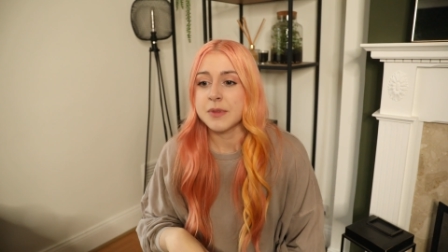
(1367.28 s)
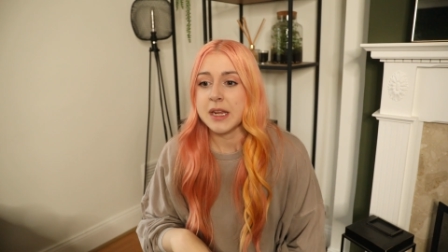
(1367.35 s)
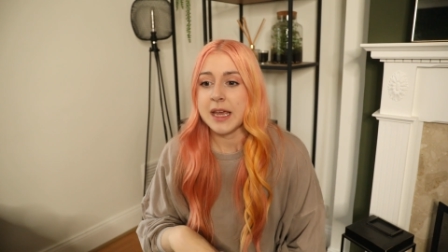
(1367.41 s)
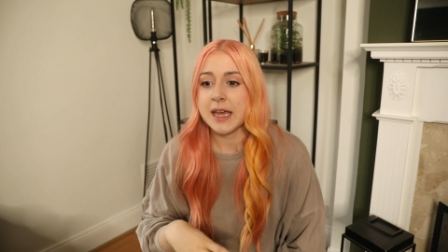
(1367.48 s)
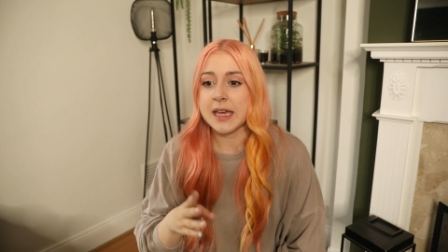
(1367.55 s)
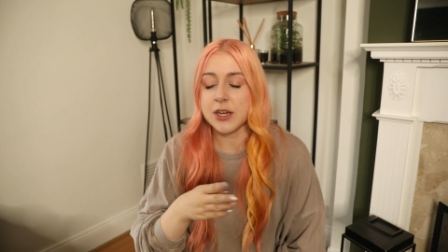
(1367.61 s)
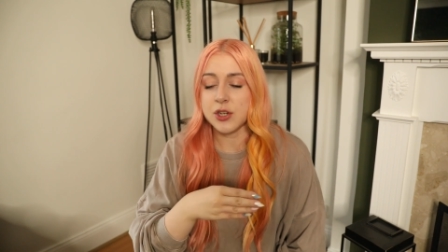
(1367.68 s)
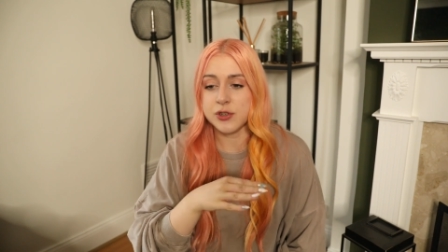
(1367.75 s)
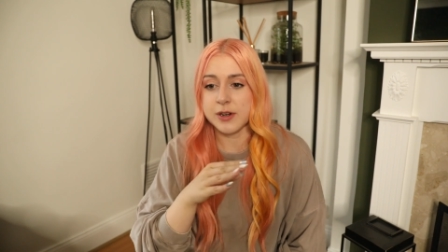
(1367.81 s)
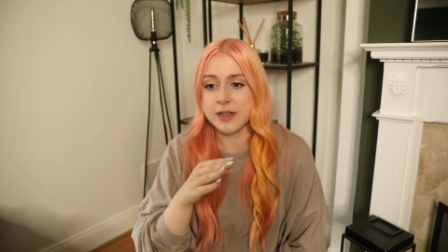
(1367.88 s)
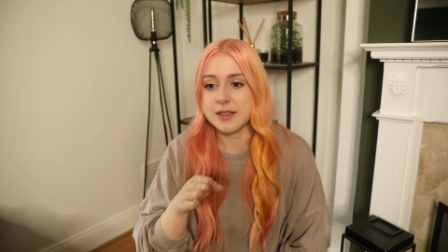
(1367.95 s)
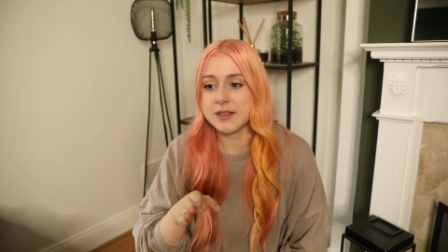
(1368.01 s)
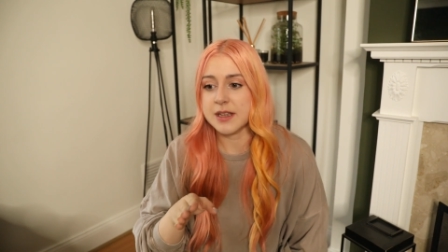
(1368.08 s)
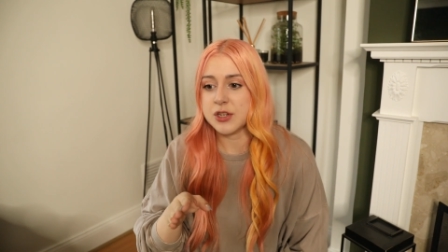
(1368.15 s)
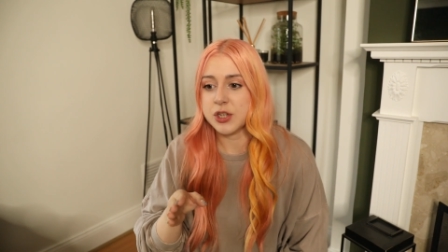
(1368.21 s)
he
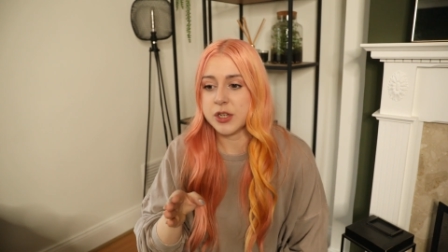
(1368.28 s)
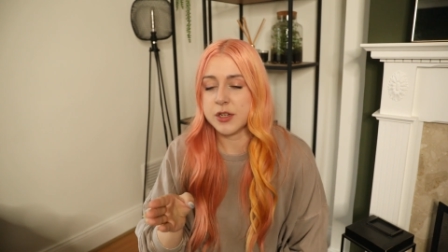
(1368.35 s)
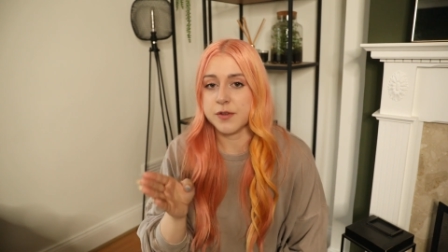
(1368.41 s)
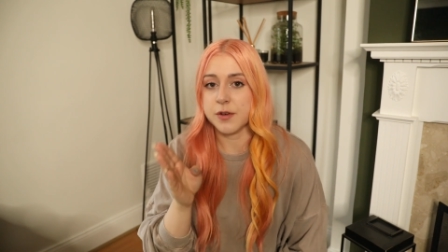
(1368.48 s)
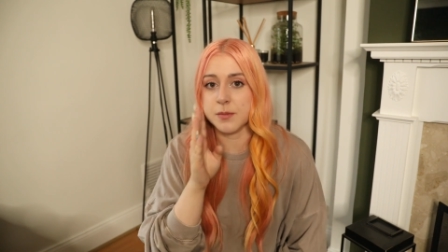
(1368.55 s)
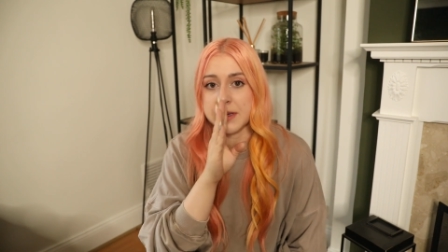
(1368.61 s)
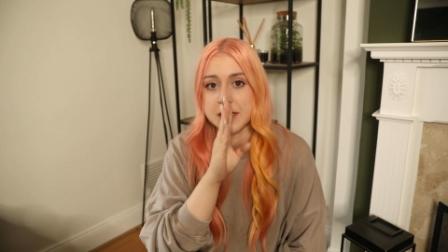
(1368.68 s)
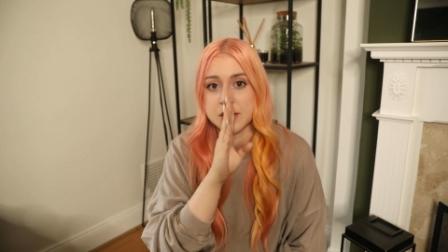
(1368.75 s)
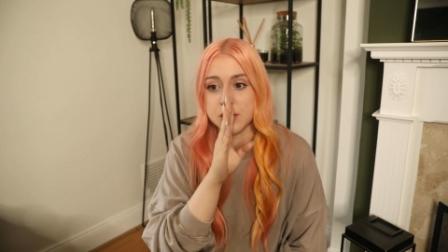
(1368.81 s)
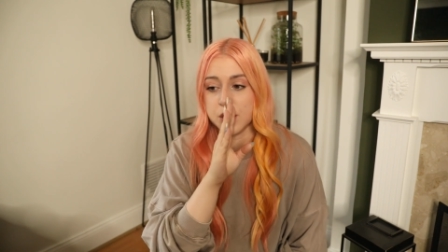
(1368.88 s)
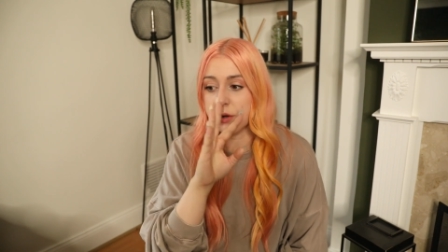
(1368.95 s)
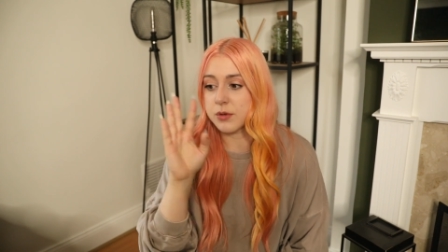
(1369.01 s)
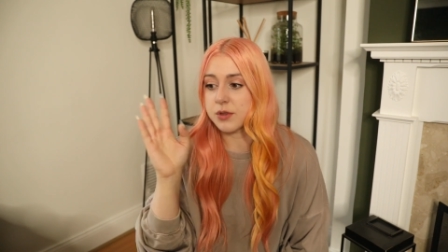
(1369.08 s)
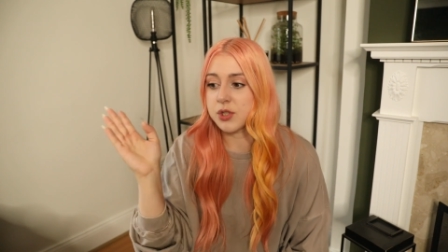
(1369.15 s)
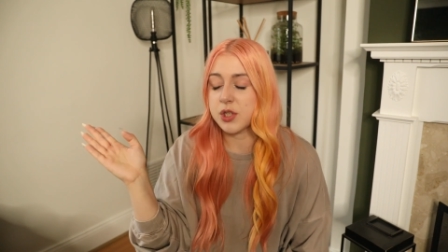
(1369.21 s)
transitioned from his
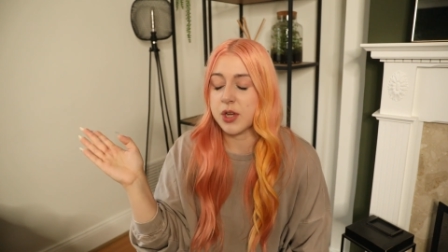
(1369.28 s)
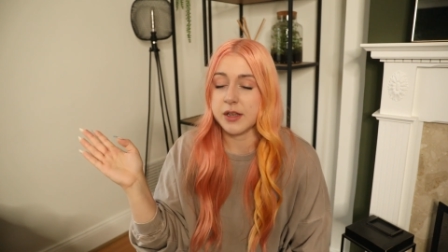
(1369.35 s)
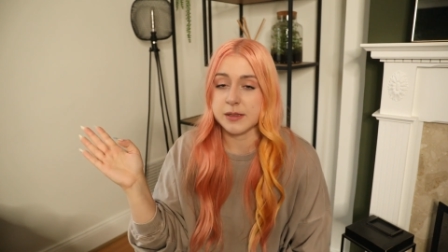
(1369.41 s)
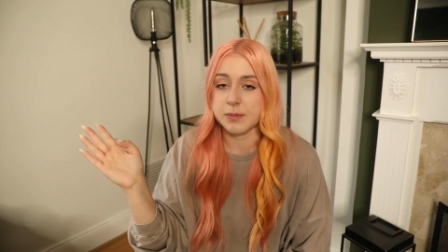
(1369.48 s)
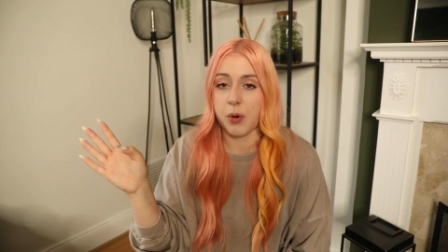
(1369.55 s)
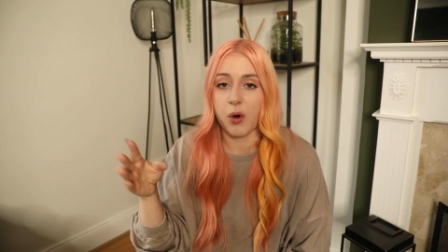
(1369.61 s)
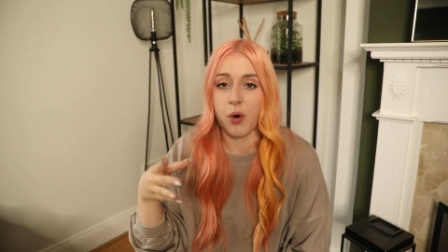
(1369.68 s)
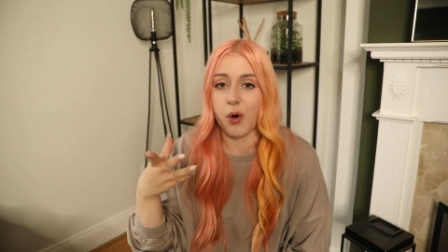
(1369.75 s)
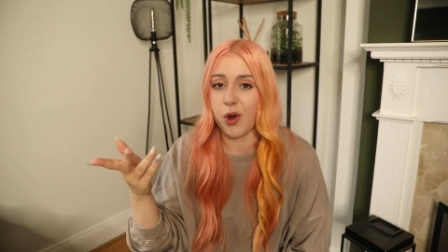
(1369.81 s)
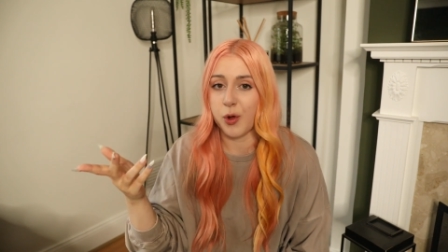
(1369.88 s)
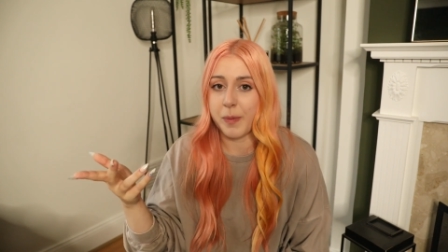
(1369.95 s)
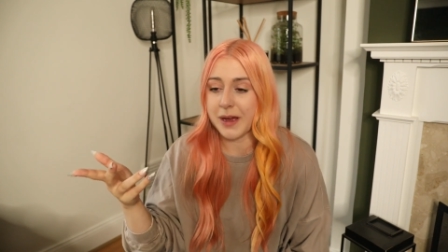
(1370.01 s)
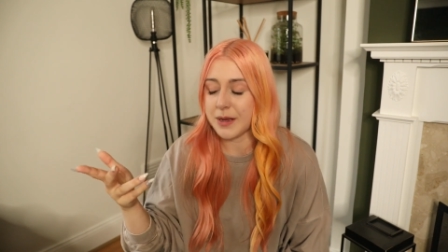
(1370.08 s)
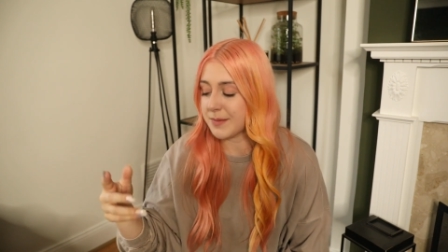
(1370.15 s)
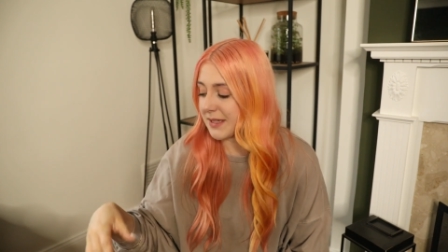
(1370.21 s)
nose to his paw all
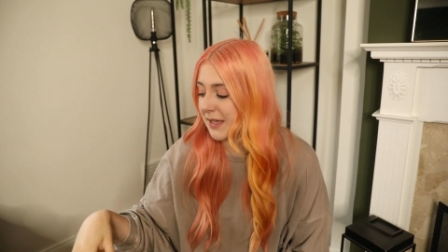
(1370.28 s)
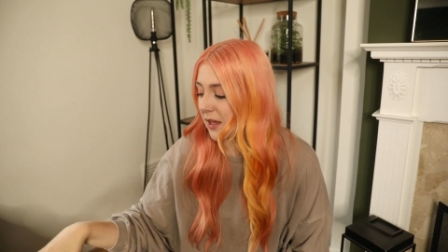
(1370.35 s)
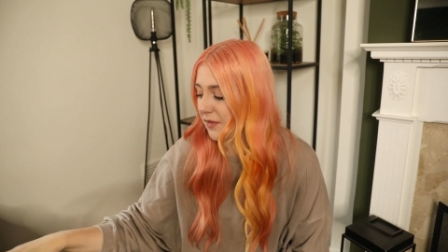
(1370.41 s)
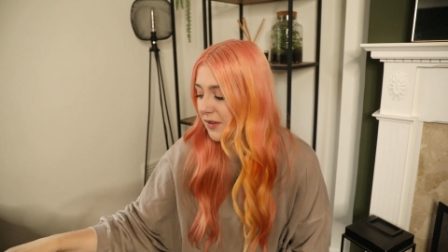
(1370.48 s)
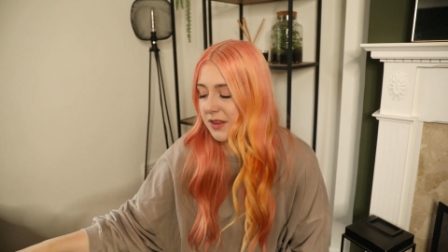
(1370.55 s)
by himself.